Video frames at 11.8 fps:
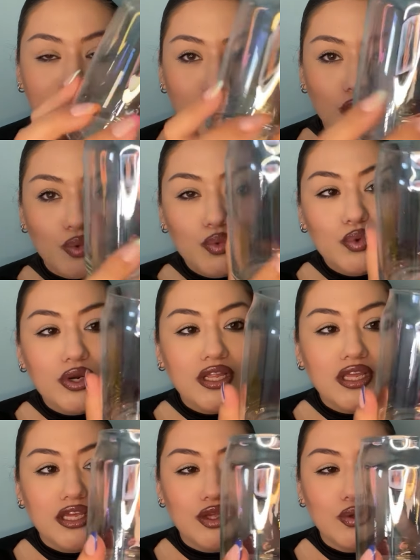really
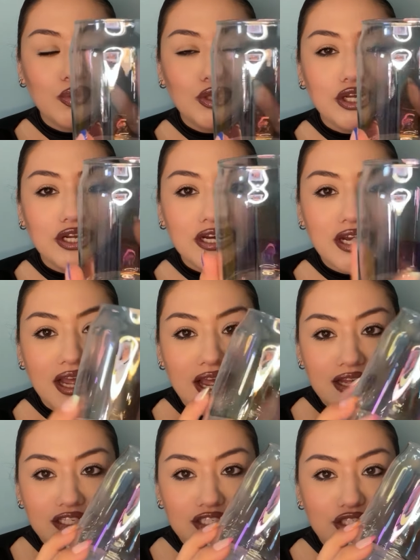cute look.
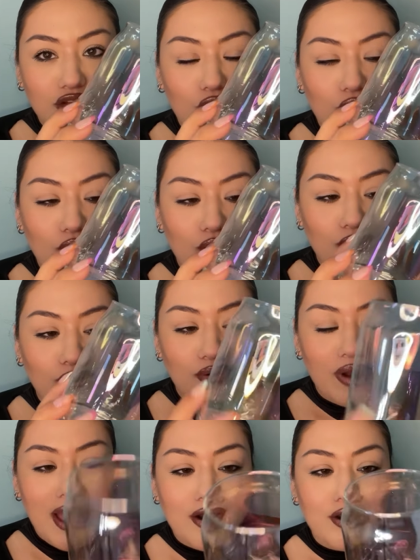So
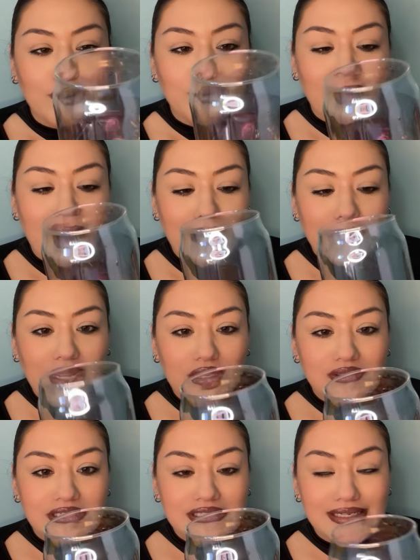I don't know, I may use
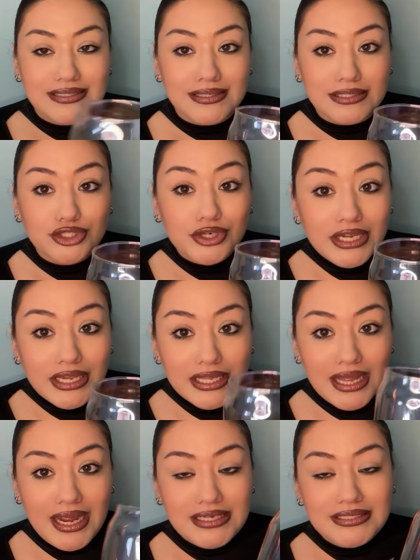this as a drinking
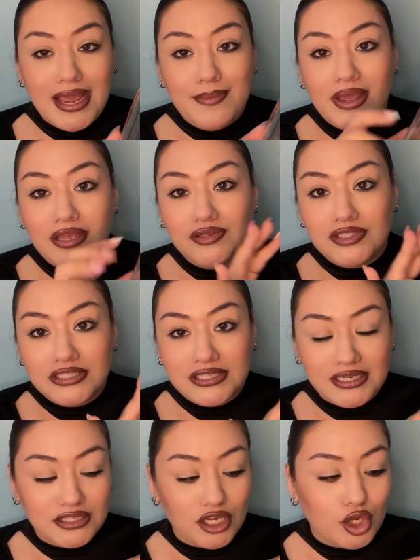glass. I may use this as
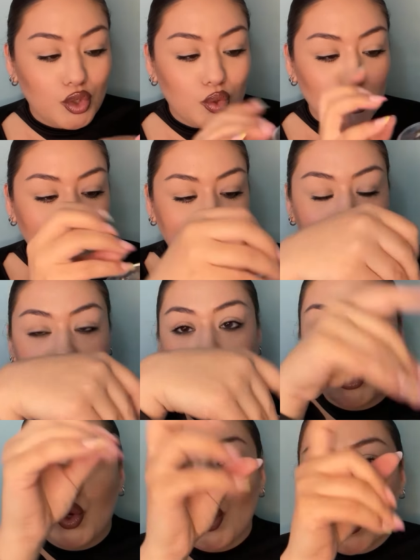a cool like
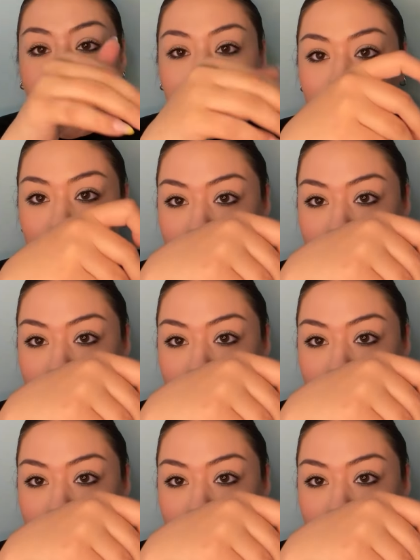decor item to